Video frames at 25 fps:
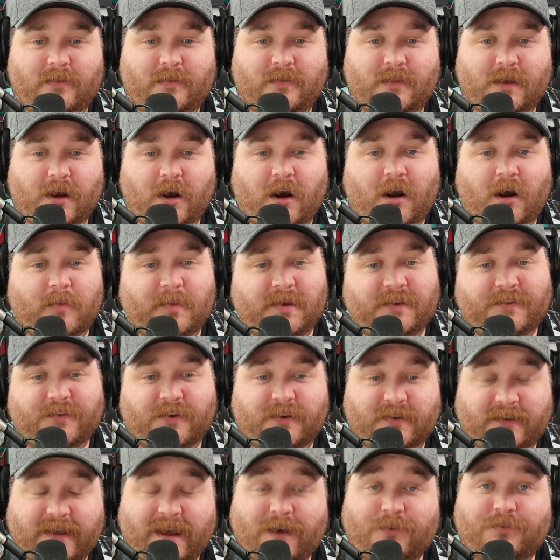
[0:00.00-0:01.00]
economy took
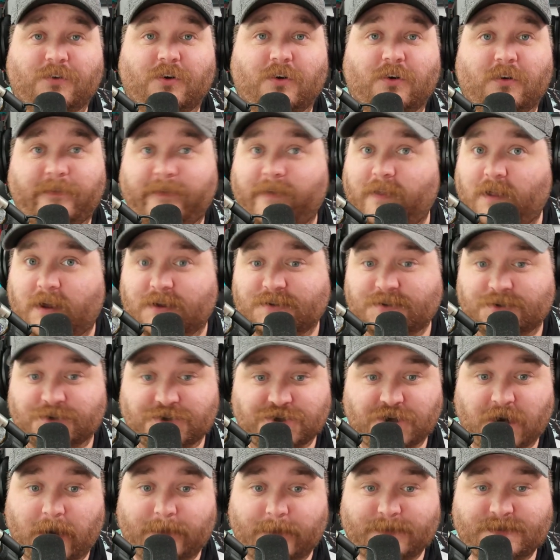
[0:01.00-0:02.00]
a downturn and they lost their
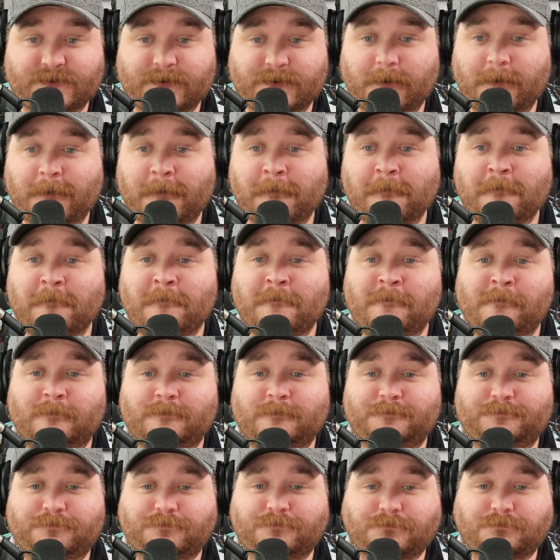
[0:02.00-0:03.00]
jobs.
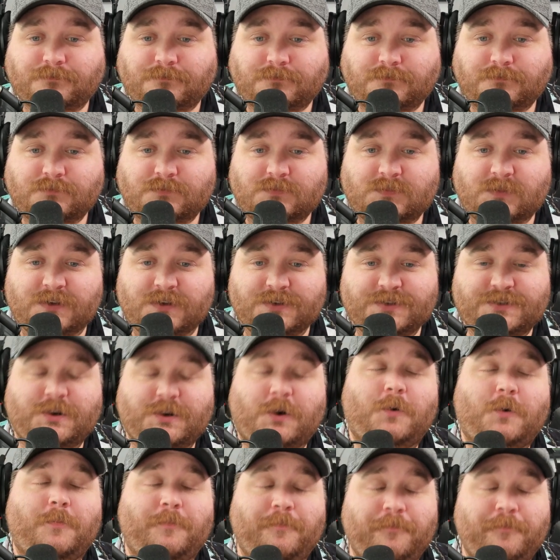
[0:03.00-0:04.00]

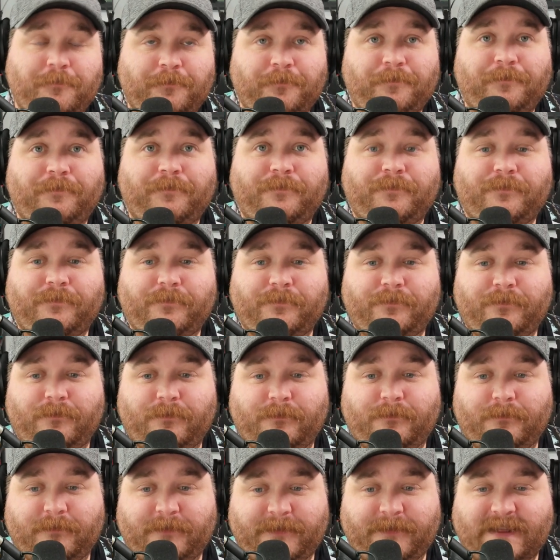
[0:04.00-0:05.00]
So
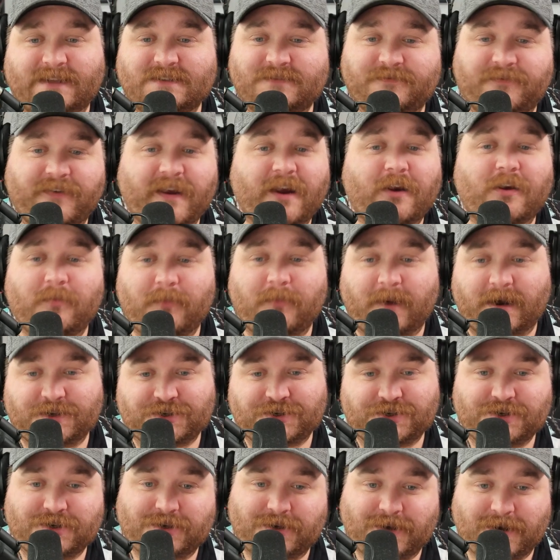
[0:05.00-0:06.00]
that's very
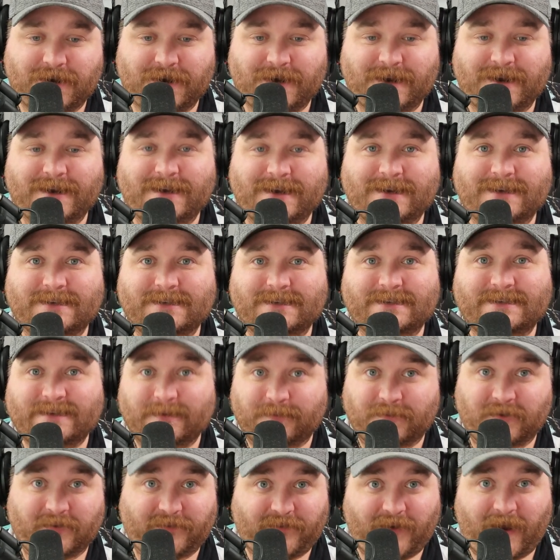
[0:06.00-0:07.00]
much
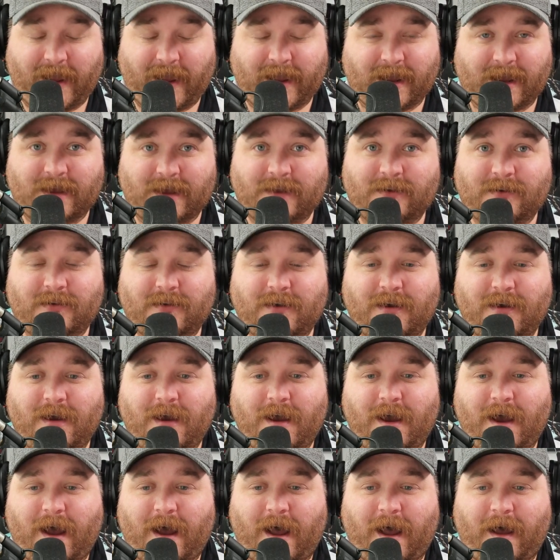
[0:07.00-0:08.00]
simplifying it.
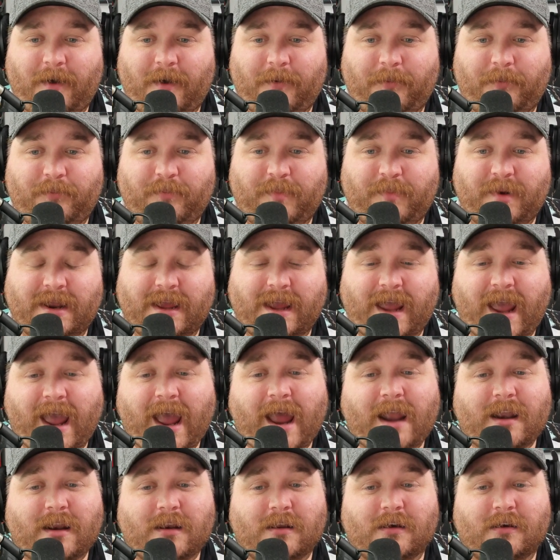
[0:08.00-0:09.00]
But in
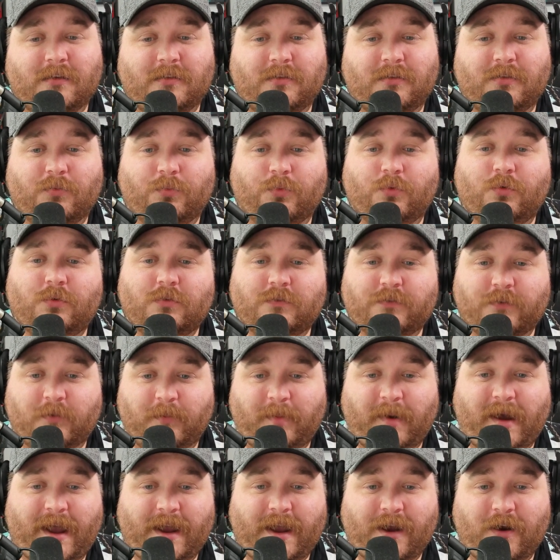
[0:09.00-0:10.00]
Canada, the rules for
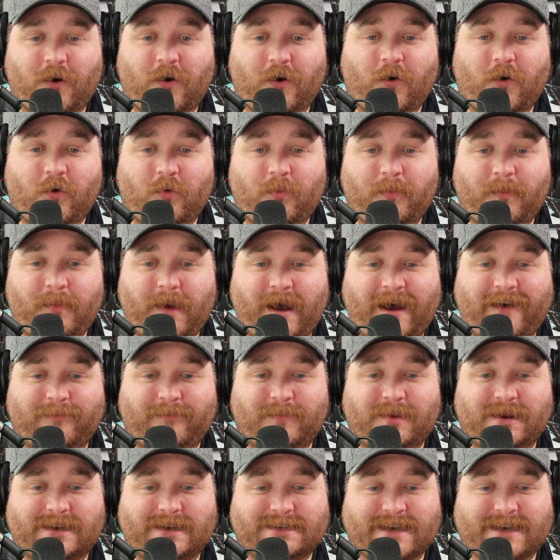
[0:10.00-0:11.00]
buying a home have
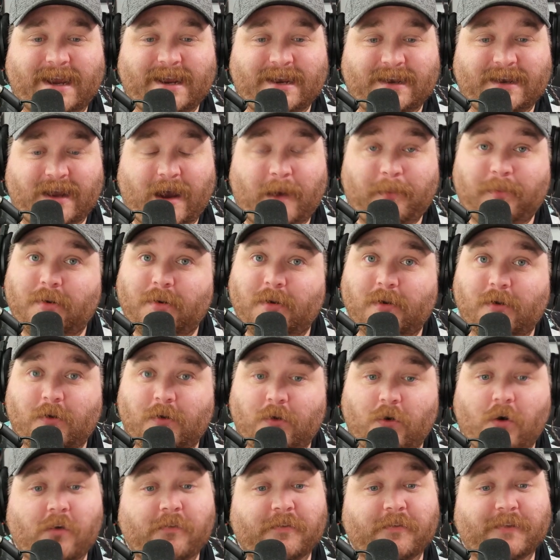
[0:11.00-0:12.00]
been tightened up
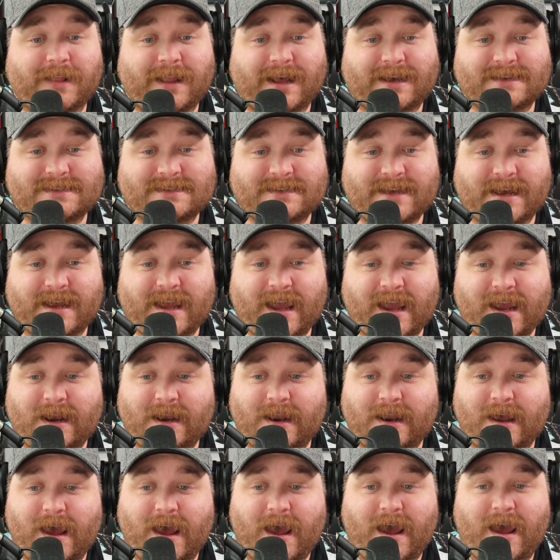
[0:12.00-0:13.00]
over the last
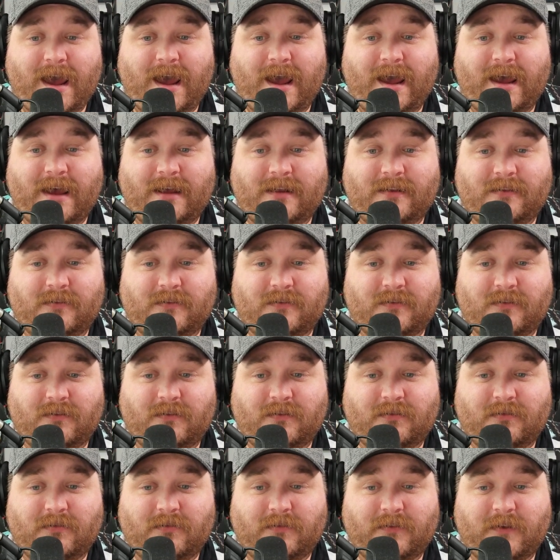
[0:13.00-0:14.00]
decade, and
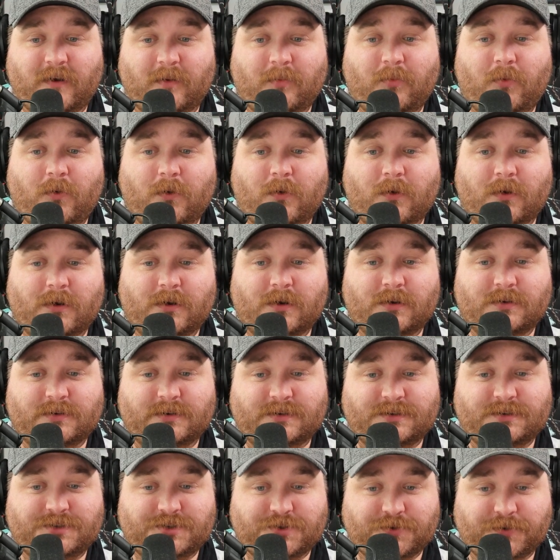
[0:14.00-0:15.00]
they're more
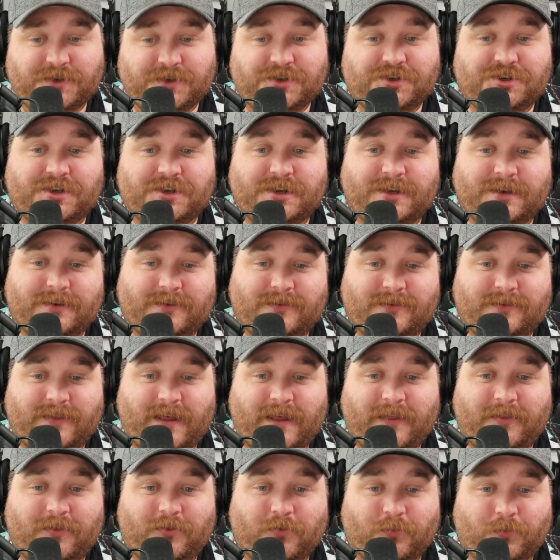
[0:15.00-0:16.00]
stringent
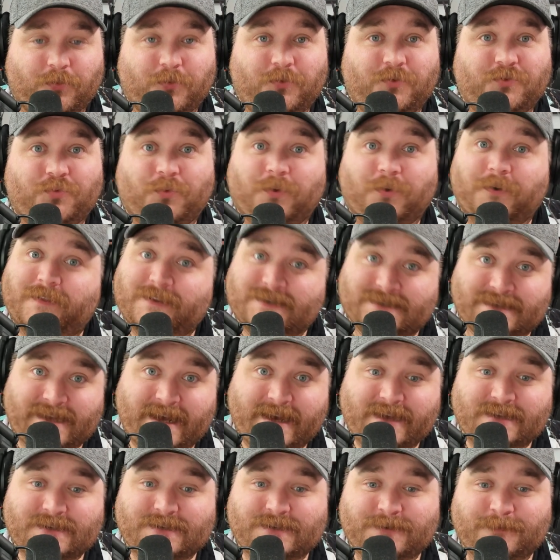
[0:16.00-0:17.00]
than the rules were in the
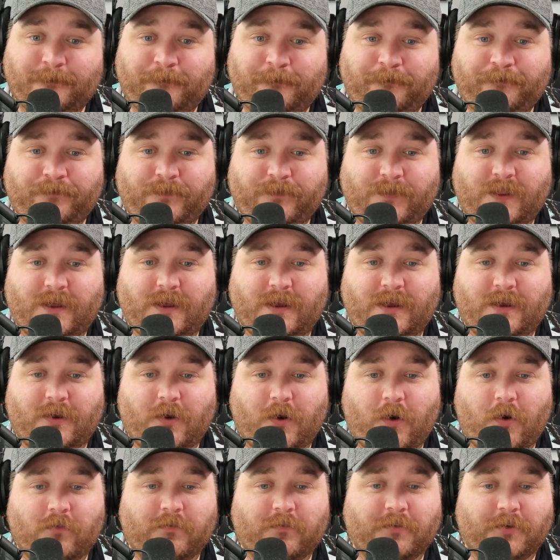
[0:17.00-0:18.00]
States
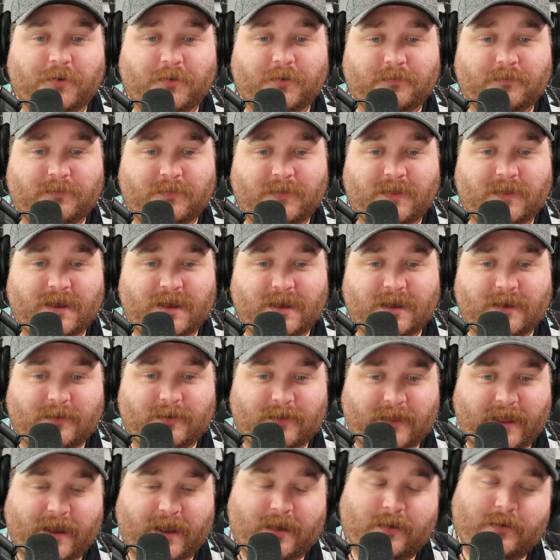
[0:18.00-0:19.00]
over the
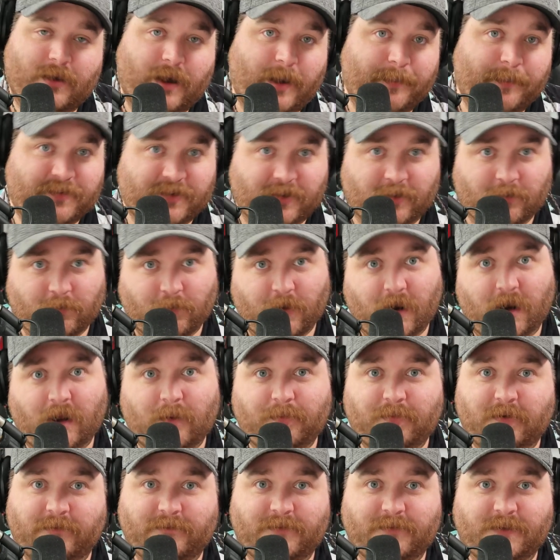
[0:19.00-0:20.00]
up to the run
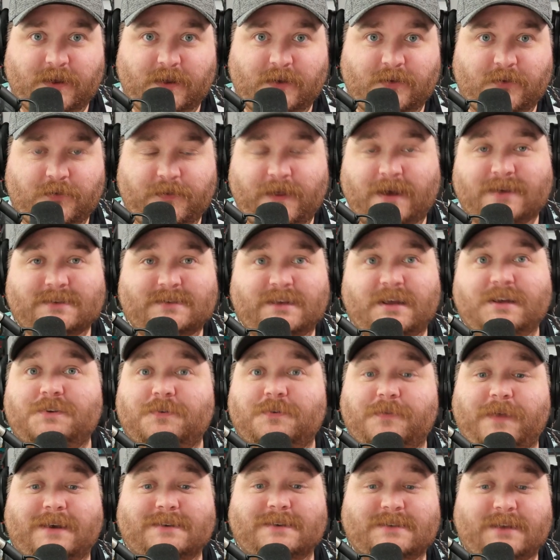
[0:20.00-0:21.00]
up of the
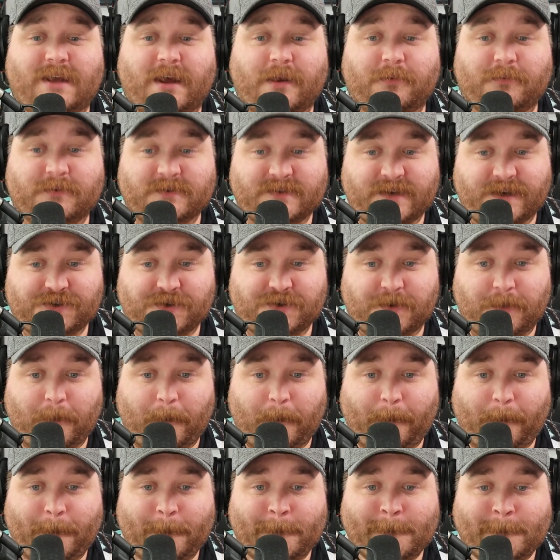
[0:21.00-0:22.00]
2008-2009 recession.
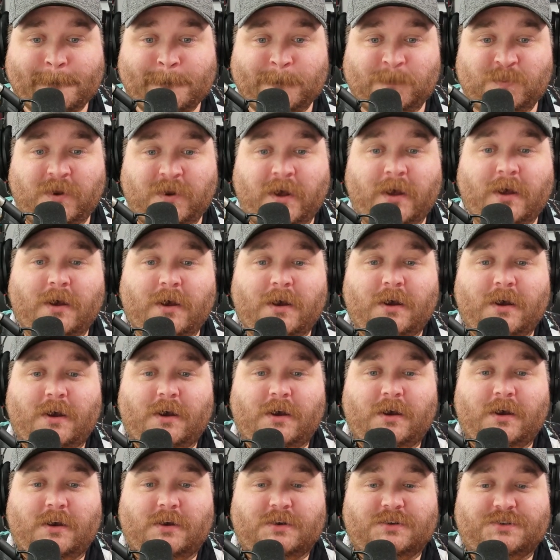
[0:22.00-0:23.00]

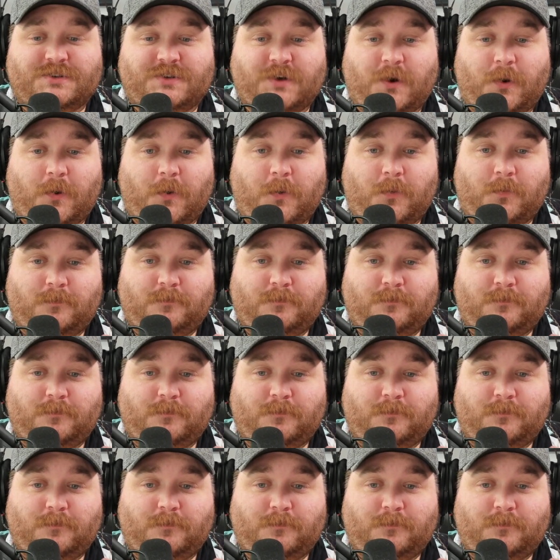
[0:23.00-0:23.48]
So